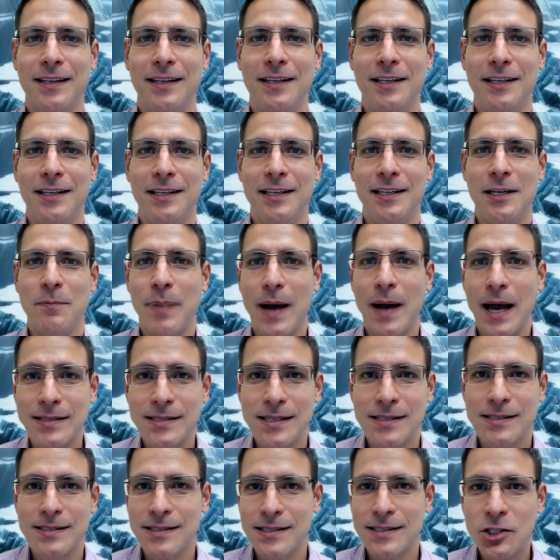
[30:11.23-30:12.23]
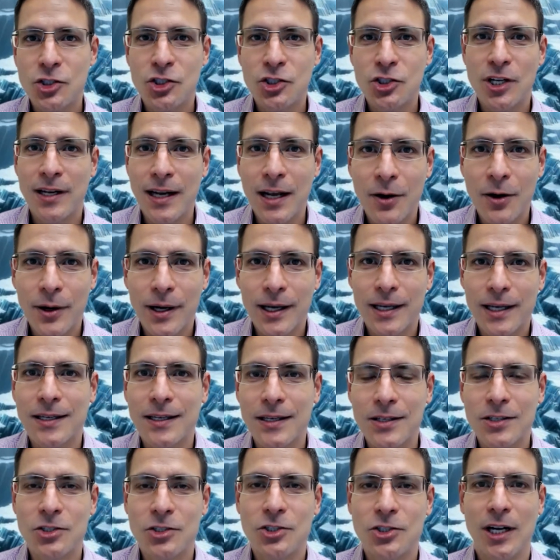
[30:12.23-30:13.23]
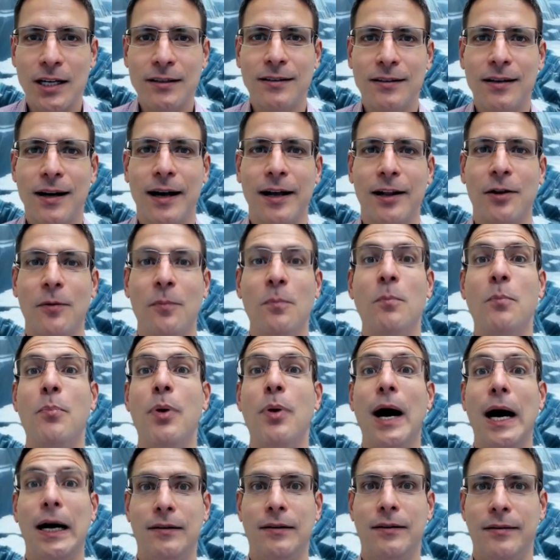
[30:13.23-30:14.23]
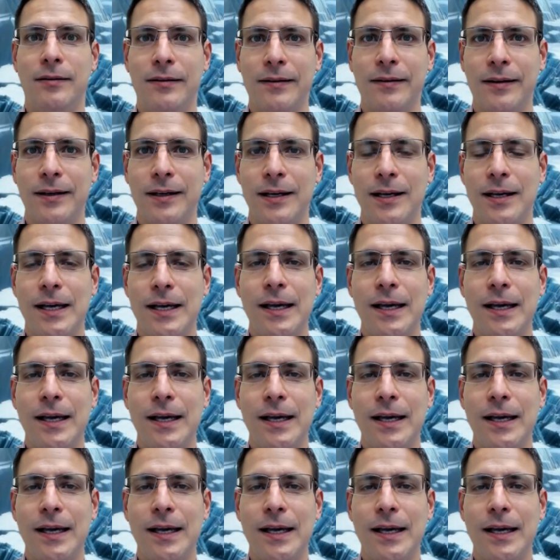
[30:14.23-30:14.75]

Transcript: He passes as a generic Gentile, but